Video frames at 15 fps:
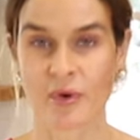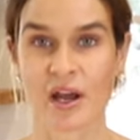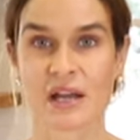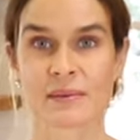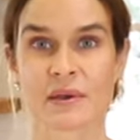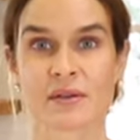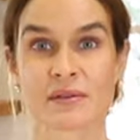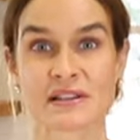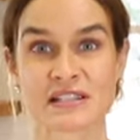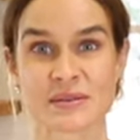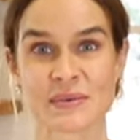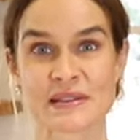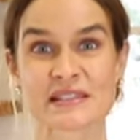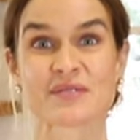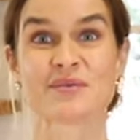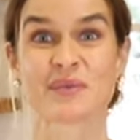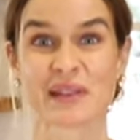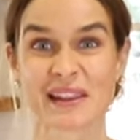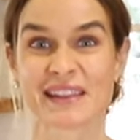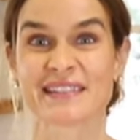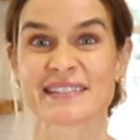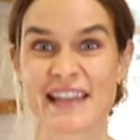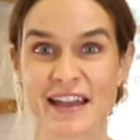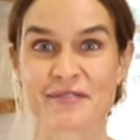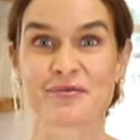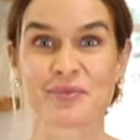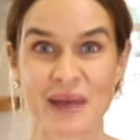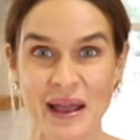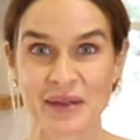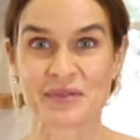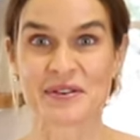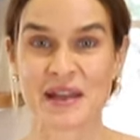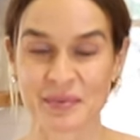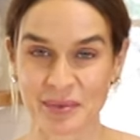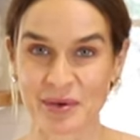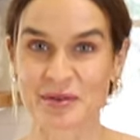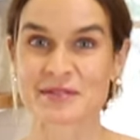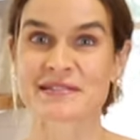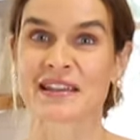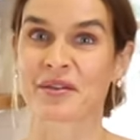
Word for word: writing my recipes, I really like to have round numbers,